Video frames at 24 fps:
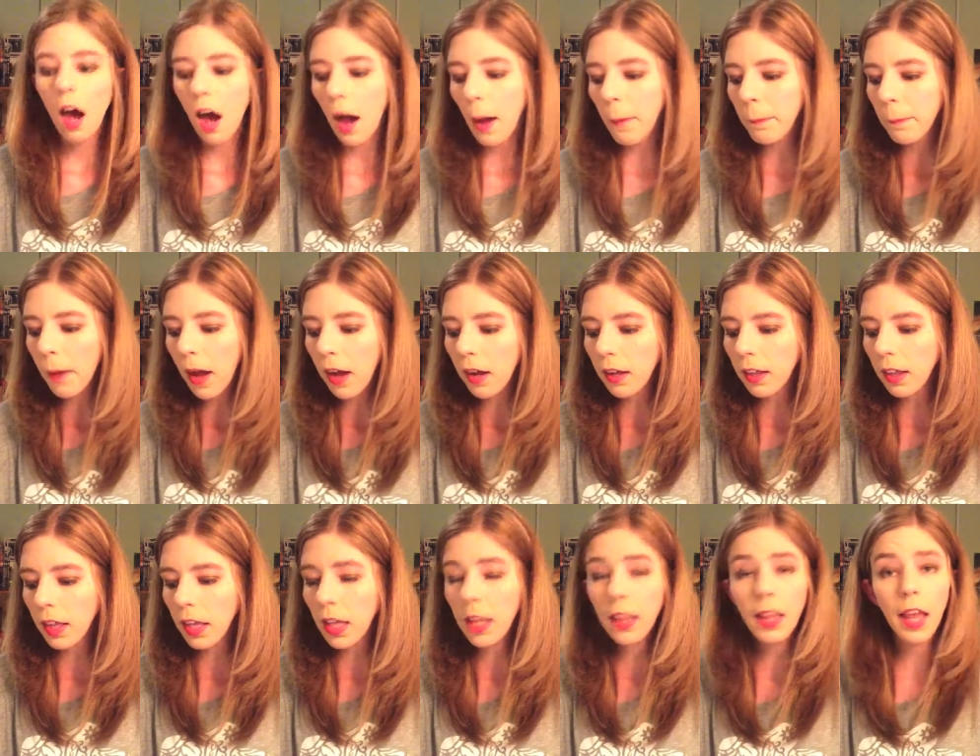
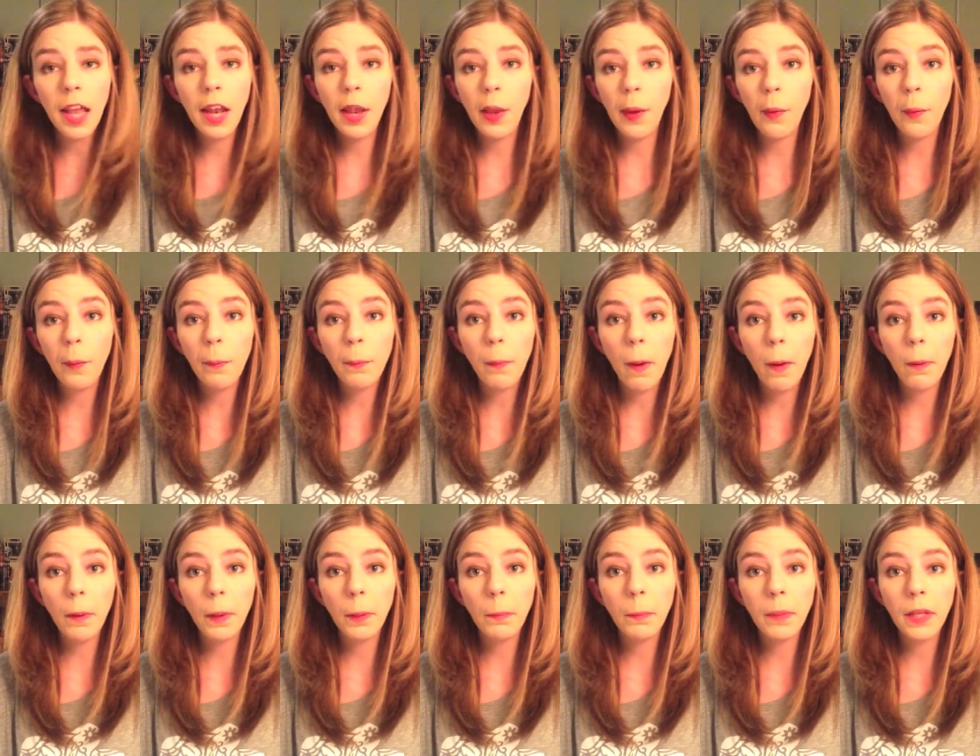unboxing, and then it will
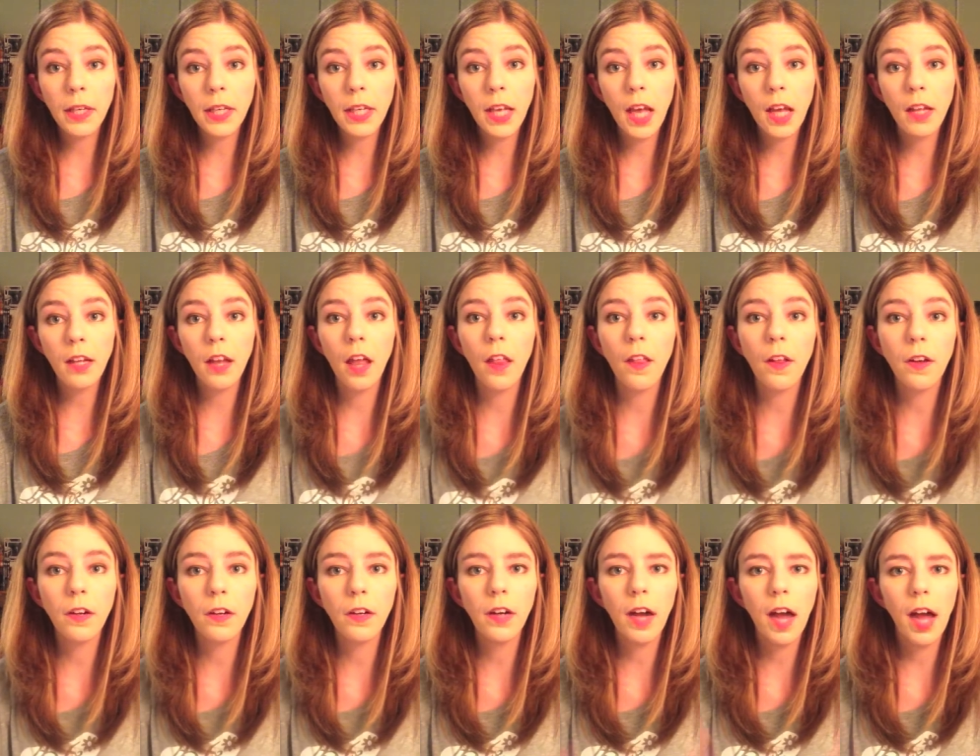probably be
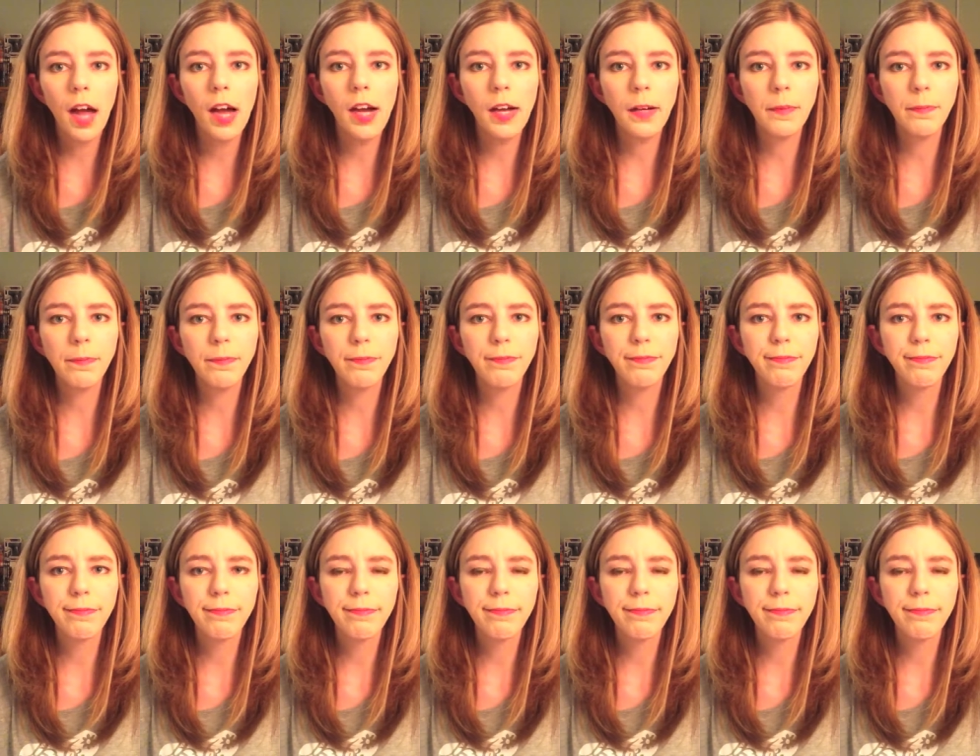another um,